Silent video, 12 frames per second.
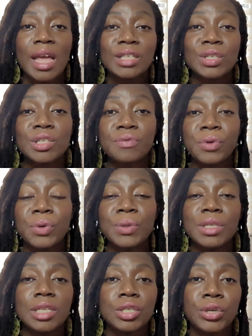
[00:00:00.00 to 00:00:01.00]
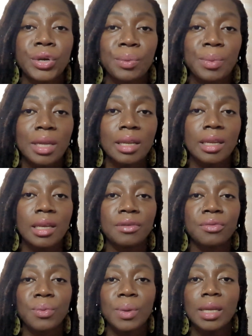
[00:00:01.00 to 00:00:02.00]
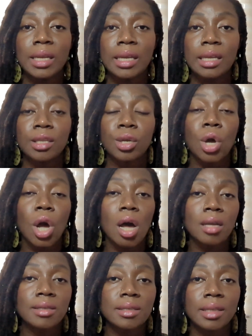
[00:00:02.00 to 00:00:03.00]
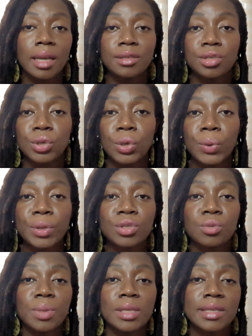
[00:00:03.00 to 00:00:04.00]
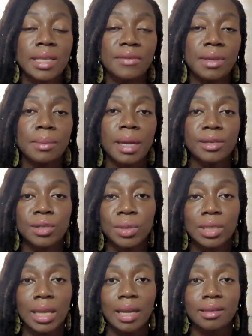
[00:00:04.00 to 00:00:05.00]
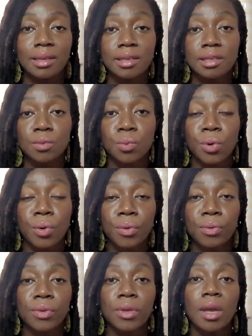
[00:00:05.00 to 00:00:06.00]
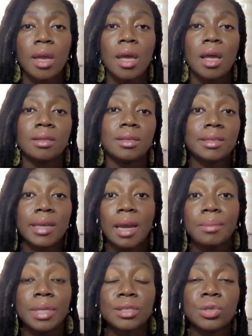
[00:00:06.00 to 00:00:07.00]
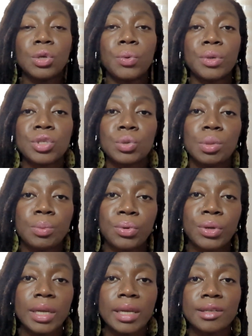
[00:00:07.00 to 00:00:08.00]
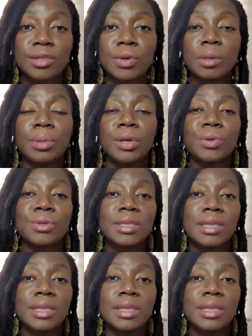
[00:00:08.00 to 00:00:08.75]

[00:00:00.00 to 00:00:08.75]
So it's for you to determine if really the cost that you're going to be saving by doing that is worth the time that you're going to be putting into it, because